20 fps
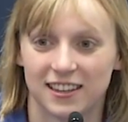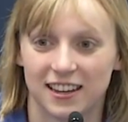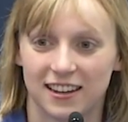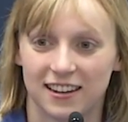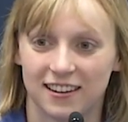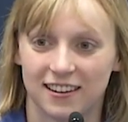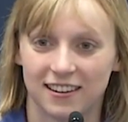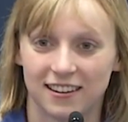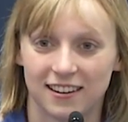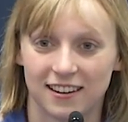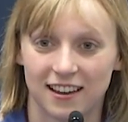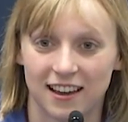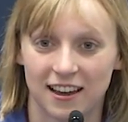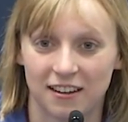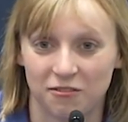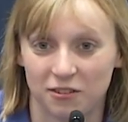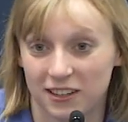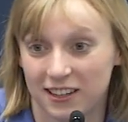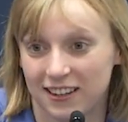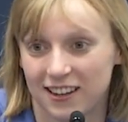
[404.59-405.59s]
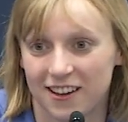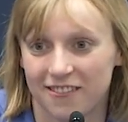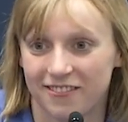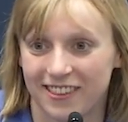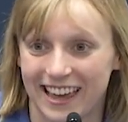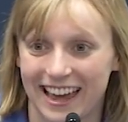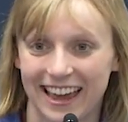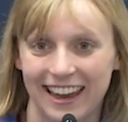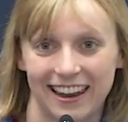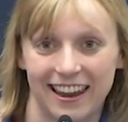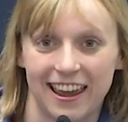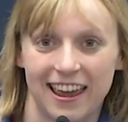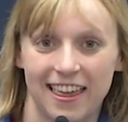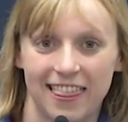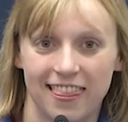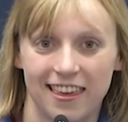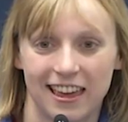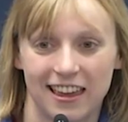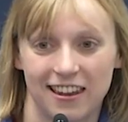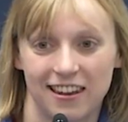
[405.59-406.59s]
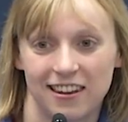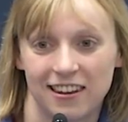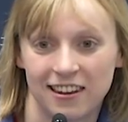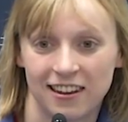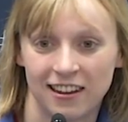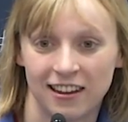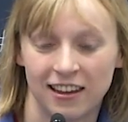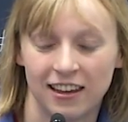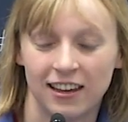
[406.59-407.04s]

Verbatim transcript: and I really loved that. And then